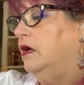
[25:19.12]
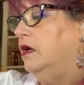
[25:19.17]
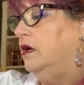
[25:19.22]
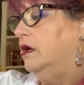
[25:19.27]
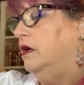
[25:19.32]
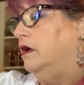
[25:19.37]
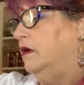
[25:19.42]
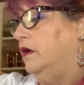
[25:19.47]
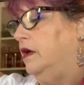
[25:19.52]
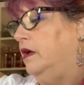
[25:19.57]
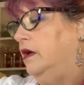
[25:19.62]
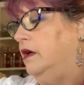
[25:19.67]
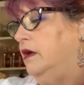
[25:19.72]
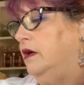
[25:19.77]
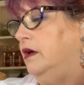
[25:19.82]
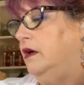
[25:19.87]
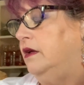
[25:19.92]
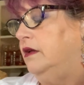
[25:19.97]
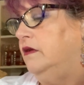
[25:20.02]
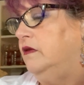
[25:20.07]
okay,
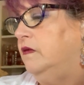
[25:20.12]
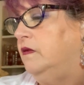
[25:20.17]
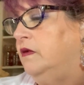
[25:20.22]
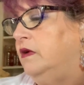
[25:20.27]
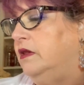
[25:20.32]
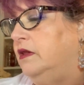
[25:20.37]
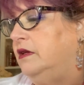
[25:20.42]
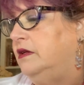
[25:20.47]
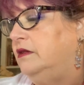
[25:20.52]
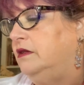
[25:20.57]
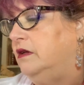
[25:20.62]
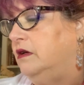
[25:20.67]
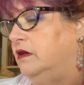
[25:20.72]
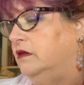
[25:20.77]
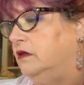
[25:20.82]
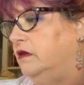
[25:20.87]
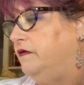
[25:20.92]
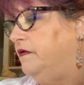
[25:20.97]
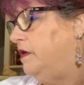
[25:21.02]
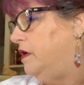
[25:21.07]
I don't want these all
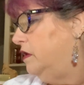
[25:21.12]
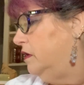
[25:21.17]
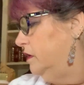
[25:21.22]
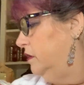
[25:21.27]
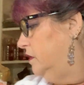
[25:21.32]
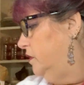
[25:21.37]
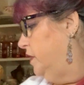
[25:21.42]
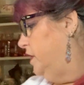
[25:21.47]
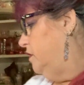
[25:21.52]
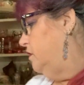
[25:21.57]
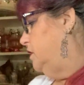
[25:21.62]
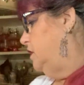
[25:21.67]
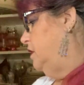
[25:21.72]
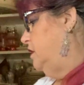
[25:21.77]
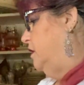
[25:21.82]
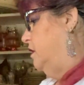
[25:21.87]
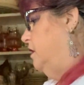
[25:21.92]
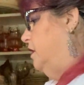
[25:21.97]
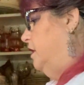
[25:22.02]
to fall on the ground here.